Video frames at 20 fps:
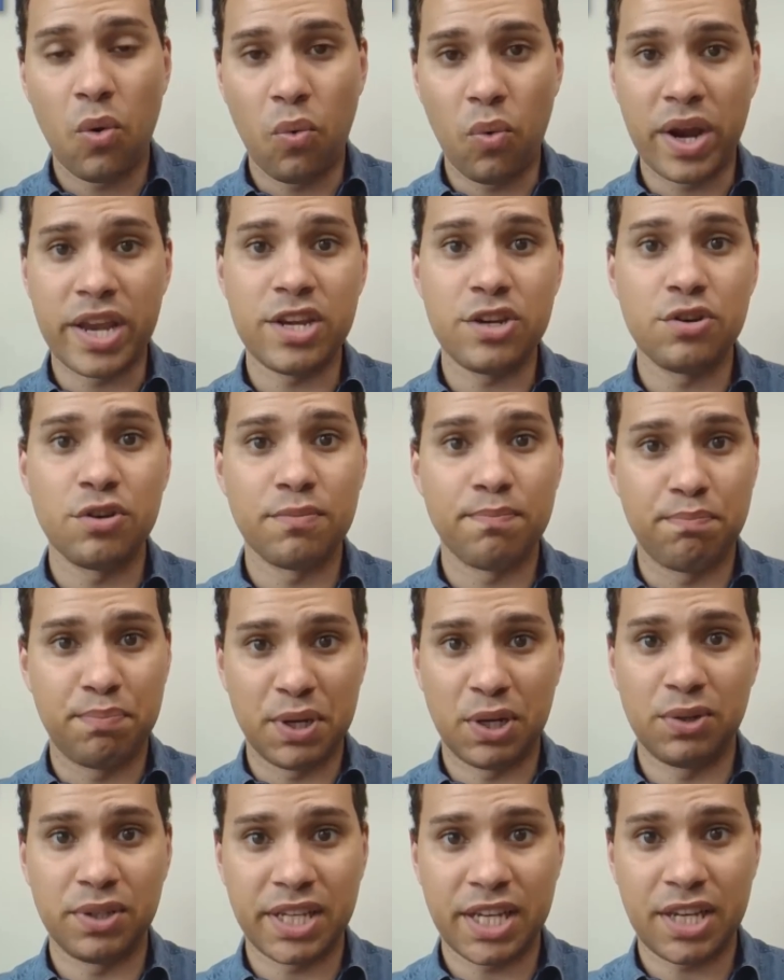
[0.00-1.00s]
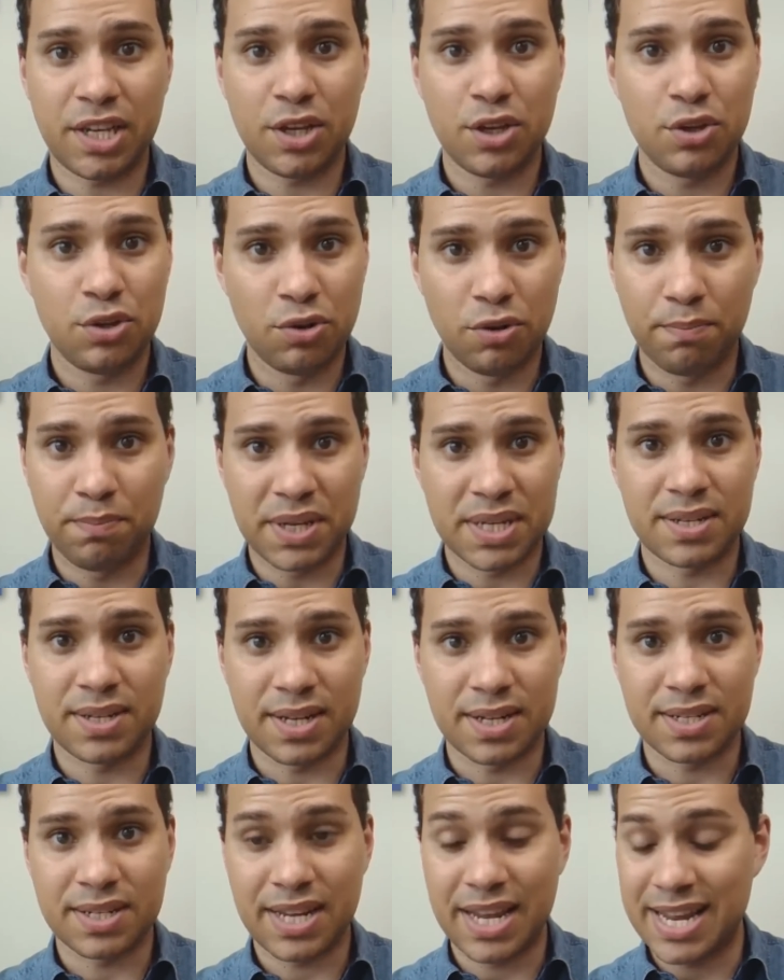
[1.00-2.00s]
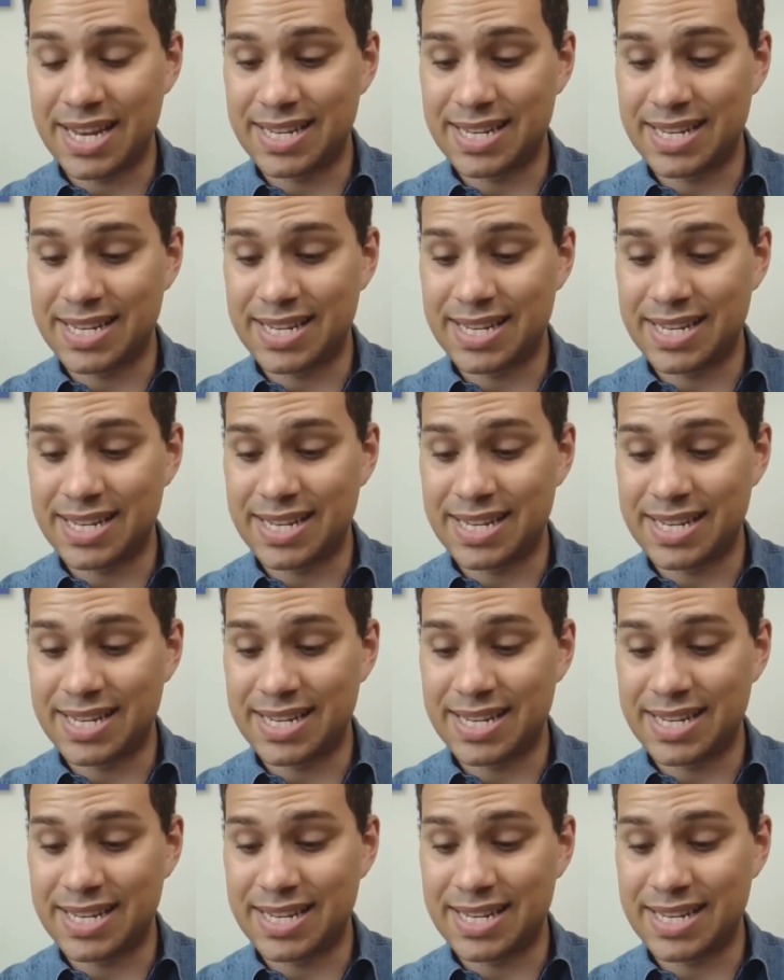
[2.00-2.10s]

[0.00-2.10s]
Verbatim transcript: when you're building your business.